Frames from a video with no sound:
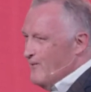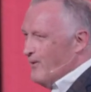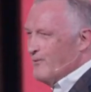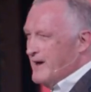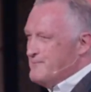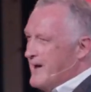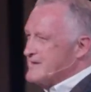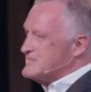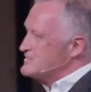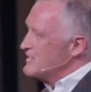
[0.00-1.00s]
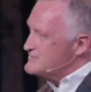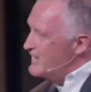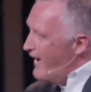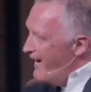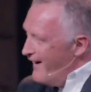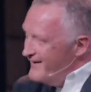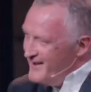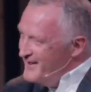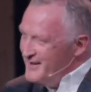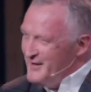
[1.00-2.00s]
we're way past that. She goes, No,
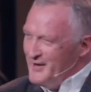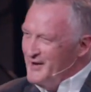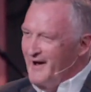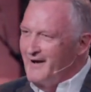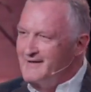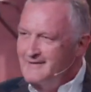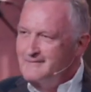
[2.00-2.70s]
no, no, no, no.